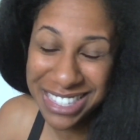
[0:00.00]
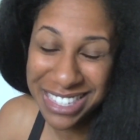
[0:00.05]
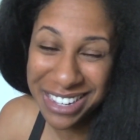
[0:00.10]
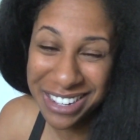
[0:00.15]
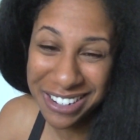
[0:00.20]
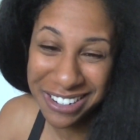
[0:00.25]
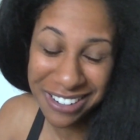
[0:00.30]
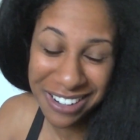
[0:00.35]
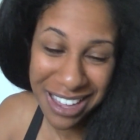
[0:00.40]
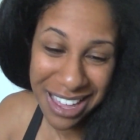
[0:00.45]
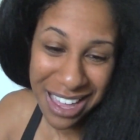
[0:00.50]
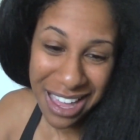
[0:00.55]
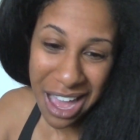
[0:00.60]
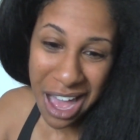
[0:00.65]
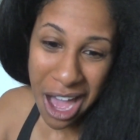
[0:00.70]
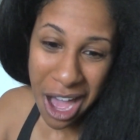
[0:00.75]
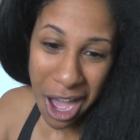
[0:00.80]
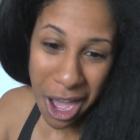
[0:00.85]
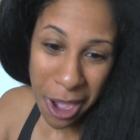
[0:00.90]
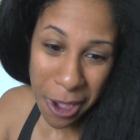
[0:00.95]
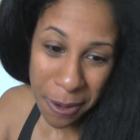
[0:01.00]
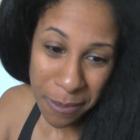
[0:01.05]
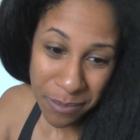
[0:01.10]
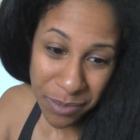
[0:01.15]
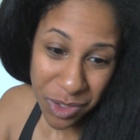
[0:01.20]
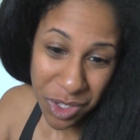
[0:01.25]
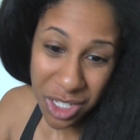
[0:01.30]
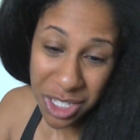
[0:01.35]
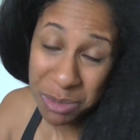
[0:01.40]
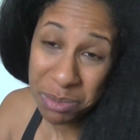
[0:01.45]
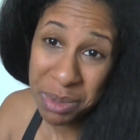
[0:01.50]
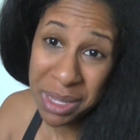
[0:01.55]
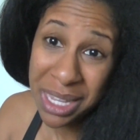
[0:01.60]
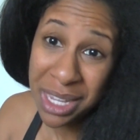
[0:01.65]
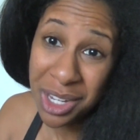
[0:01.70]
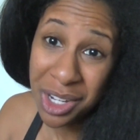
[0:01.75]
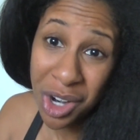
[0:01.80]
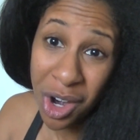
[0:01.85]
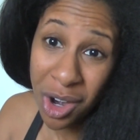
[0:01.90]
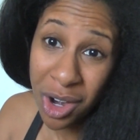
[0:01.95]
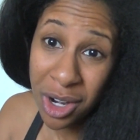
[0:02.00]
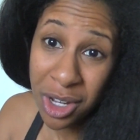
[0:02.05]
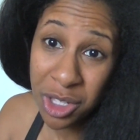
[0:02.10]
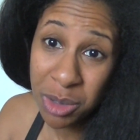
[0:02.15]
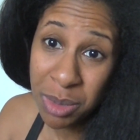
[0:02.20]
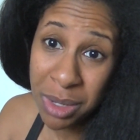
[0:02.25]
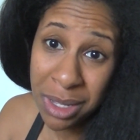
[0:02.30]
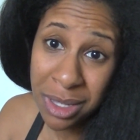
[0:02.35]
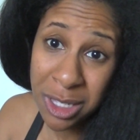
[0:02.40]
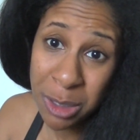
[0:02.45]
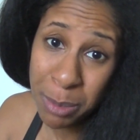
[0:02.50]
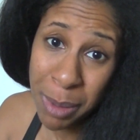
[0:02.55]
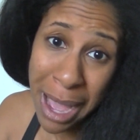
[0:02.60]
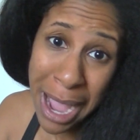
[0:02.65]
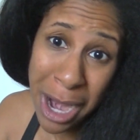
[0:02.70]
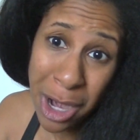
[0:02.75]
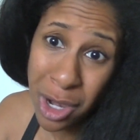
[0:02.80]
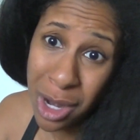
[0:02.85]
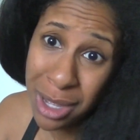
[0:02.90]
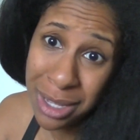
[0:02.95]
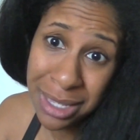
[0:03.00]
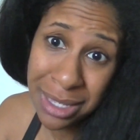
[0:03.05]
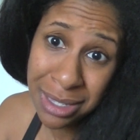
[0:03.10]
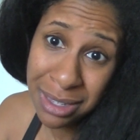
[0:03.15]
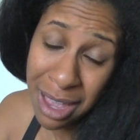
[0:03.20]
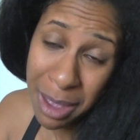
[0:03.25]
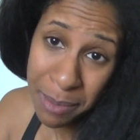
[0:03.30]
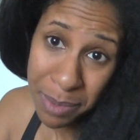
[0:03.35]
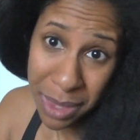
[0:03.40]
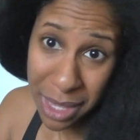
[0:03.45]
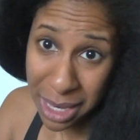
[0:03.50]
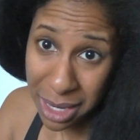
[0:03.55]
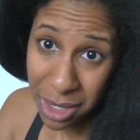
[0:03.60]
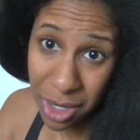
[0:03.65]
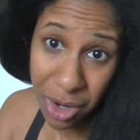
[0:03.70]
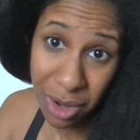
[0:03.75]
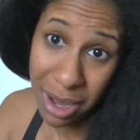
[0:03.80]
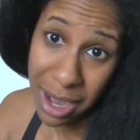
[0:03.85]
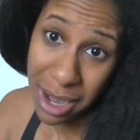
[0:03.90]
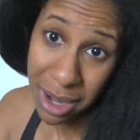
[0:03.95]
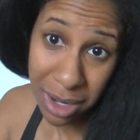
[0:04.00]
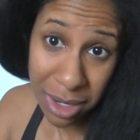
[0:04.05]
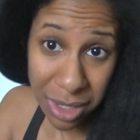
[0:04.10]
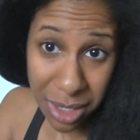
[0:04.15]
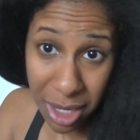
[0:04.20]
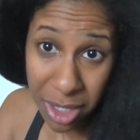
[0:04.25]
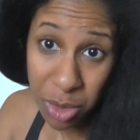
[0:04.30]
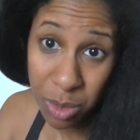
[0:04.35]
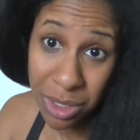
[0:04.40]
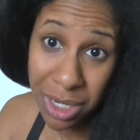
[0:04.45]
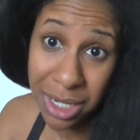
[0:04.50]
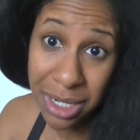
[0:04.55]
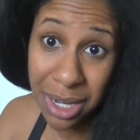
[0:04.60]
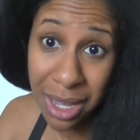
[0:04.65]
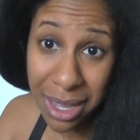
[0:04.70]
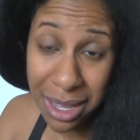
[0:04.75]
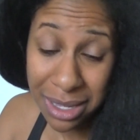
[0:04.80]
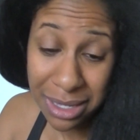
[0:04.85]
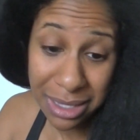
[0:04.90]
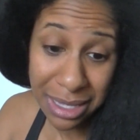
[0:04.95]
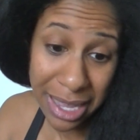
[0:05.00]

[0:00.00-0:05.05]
So um, just be encouraged, be inspired, accept that your hair does what it does.